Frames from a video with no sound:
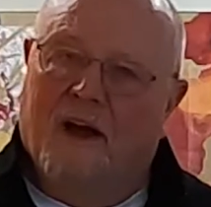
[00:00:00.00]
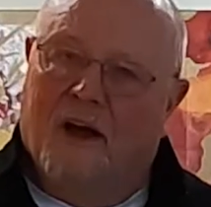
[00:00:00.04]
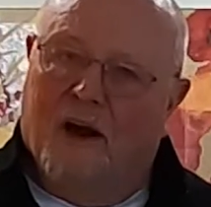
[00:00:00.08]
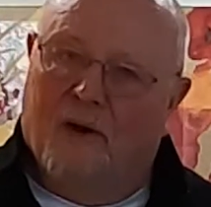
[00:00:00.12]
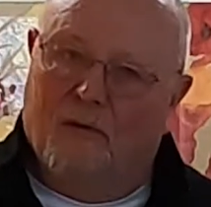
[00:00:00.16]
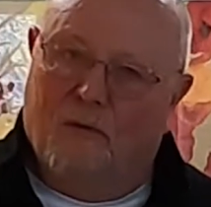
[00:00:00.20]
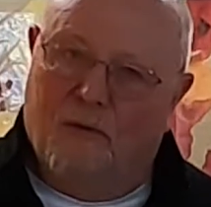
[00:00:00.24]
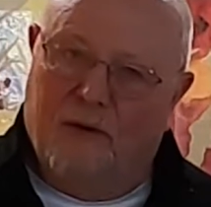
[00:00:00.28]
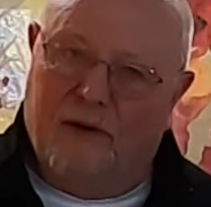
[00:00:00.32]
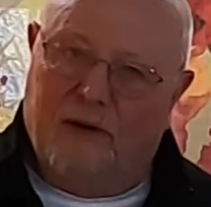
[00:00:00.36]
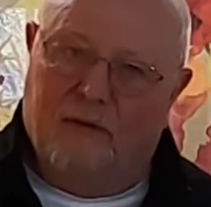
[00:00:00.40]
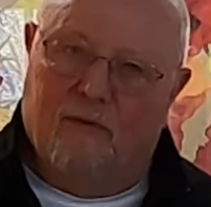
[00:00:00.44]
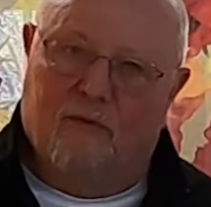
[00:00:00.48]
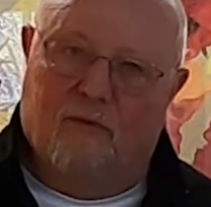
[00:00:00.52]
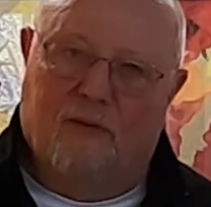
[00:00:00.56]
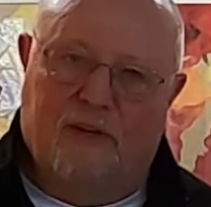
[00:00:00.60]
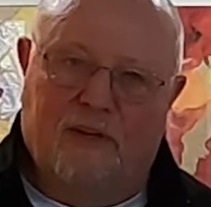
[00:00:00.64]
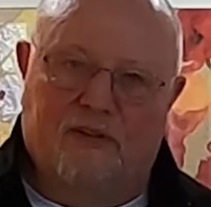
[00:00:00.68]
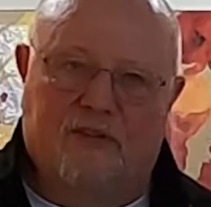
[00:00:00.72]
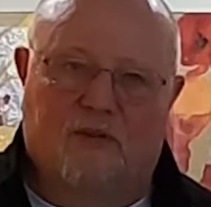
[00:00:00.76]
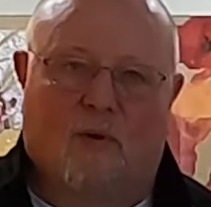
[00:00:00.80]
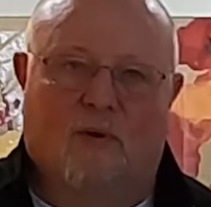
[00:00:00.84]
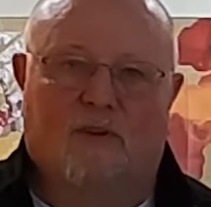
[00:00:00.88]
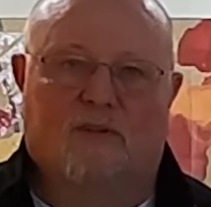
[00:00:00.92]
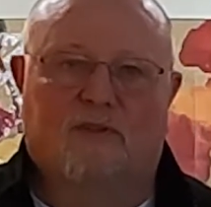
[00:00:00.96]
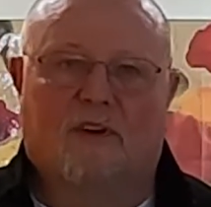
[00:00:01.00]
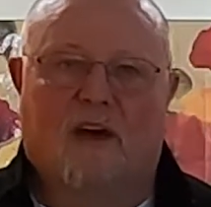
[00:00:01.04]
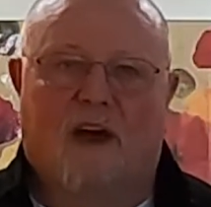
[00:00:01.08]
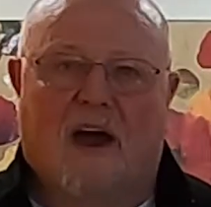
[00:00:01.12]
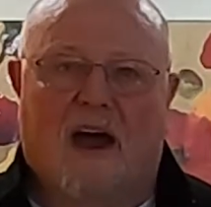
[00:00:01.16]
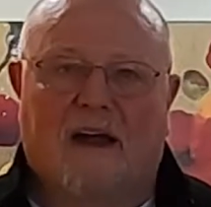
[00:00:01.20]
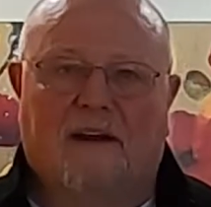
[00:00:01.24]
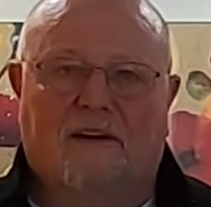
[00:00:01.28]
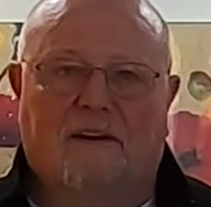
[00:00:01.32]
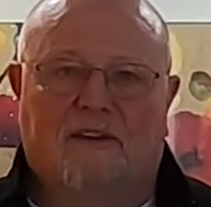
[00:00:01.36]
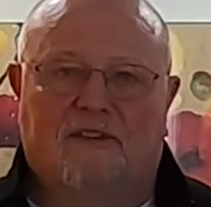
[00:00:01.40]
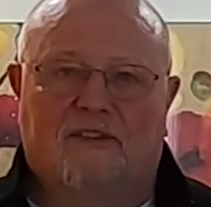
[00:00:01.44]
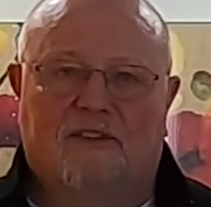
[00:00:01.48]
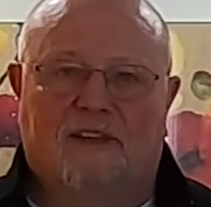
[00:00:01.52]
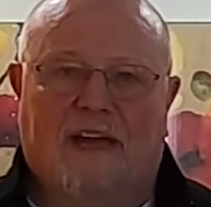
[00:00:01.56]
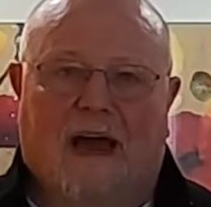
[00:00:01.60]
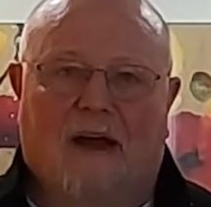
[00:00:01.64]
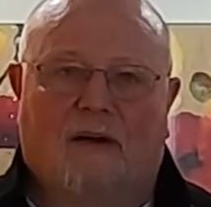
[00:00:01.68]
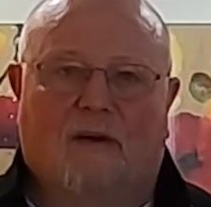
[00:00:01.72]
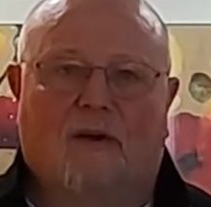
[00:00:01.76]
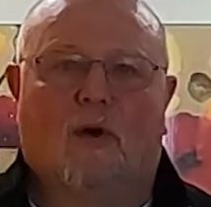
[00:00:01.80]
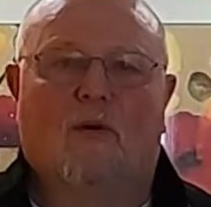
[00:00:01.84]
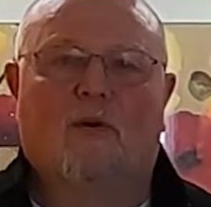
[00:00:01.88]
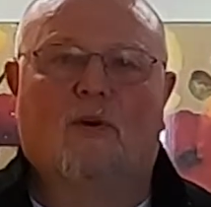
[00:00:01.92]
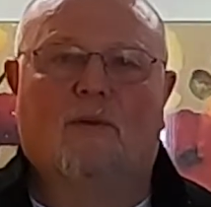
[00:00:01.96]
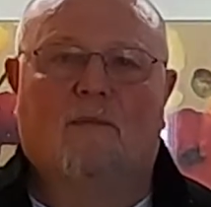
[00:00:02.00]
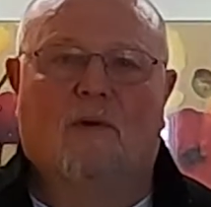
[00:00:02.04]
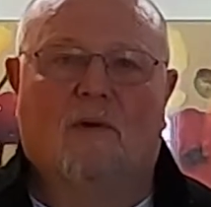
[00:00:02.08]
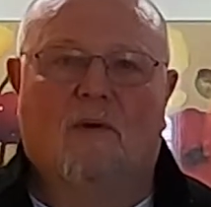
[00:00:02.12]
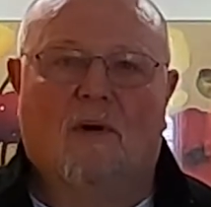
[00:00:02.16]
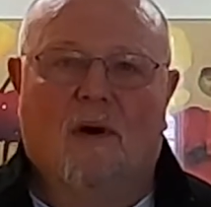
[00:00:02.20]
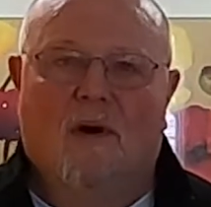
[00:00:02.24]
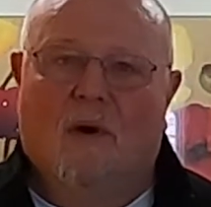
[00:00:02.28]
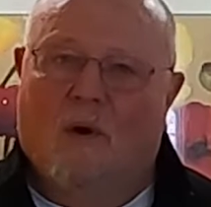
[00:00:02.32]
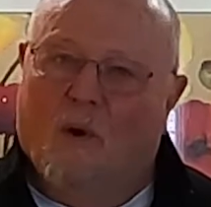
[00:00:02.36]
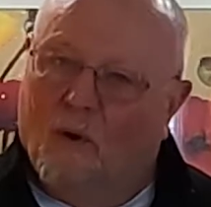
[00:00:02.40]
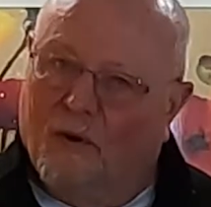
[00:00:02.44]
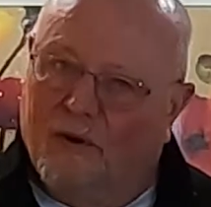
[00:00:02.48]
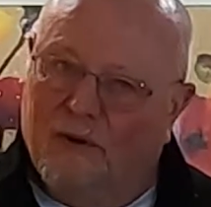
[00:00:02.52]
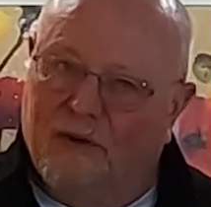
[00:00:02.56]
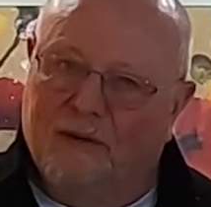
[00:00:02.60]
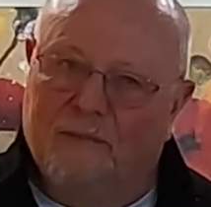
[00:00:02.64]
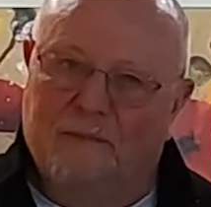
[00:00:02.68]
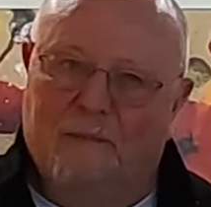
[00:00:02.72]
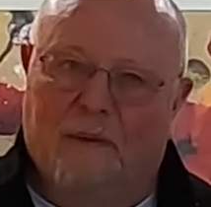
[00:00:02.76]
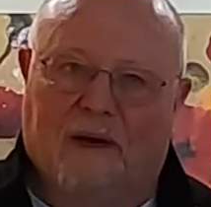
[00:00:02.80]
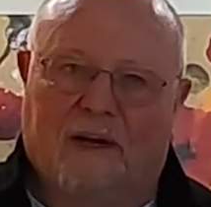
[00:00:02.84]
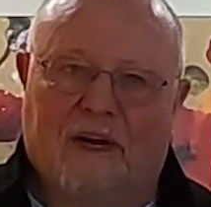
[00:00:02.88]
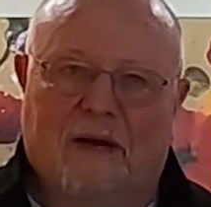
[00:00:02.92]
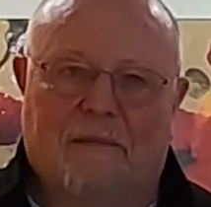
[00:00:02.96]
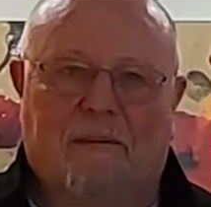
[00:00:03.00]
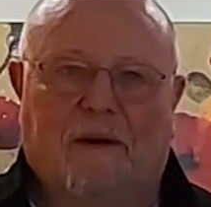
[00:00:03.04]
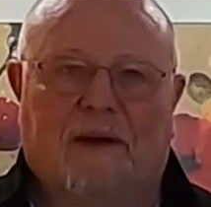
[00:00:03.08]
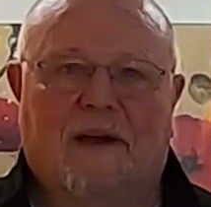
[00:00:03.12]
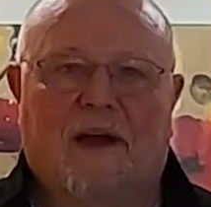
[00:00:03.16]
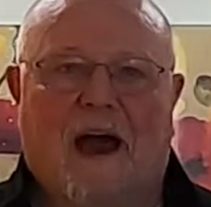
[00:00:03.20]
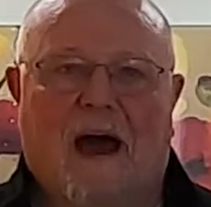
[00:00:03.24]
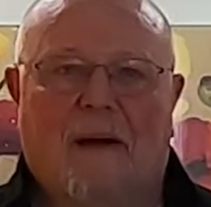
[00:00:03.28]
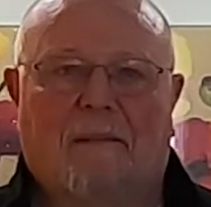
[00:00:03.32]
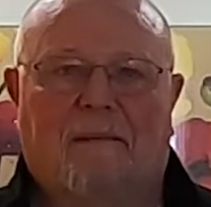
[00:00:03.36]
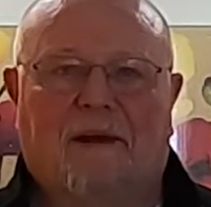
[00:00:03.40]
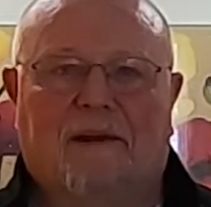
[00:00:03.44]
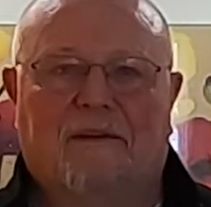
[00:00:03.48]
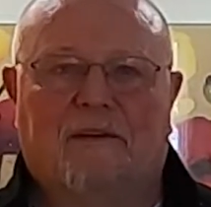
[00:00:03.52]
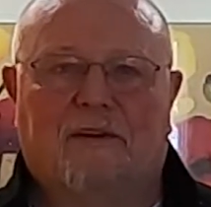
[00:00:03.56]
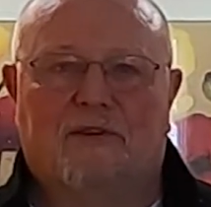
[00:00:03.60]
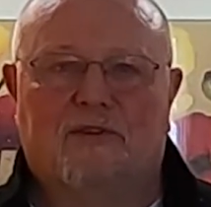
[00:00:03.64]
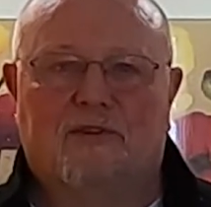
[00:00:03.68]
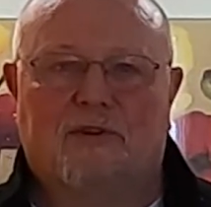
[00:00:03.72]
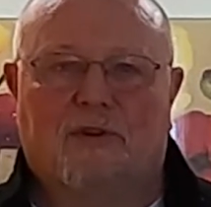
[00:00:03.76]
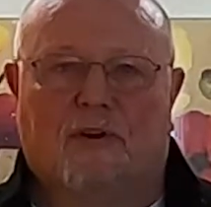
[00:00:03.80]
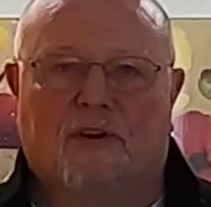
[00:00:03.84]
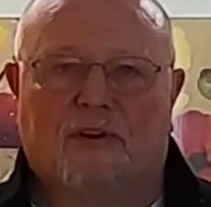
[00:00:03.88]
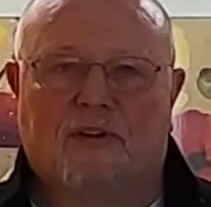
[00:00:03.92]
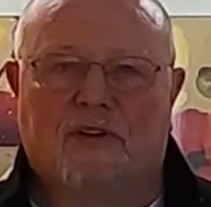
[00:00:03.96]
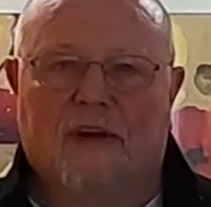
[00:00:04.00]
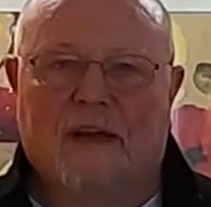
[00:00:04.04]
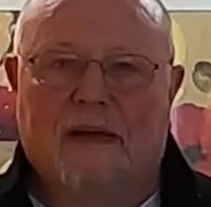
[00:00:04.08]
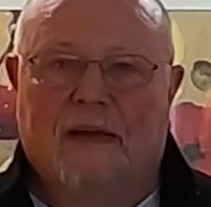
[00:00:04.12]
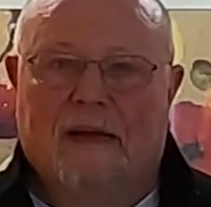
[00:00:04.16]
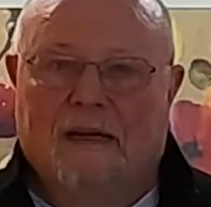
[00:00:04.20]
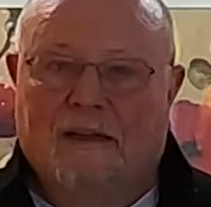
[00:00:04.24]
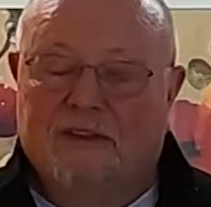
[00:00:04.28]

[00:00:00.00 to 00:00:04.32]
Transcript: written resource guide that's downloadable, or you can pick up a copy at the church.